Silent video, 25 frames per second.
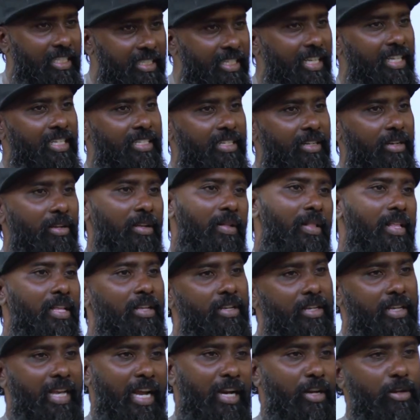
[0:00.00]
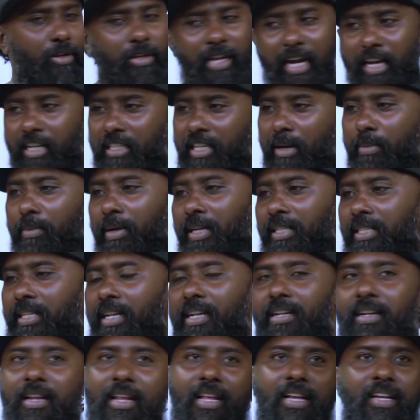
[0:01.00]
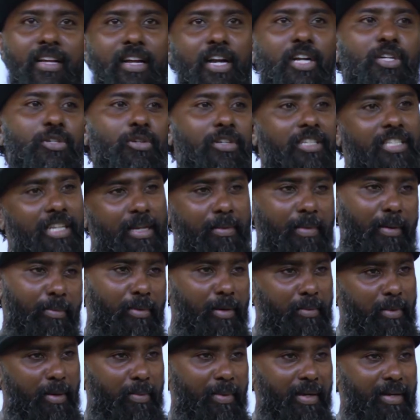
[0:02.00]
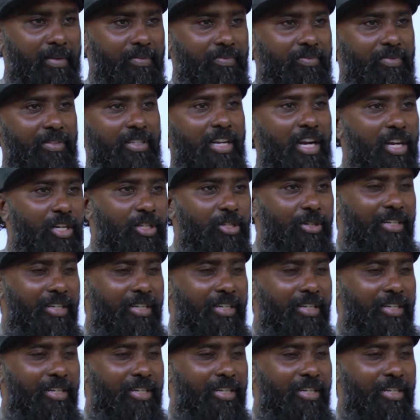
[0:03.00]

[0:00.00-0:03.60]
is just a, can you, can somebody say gun shoot celebrate panna mudiyuma? Gun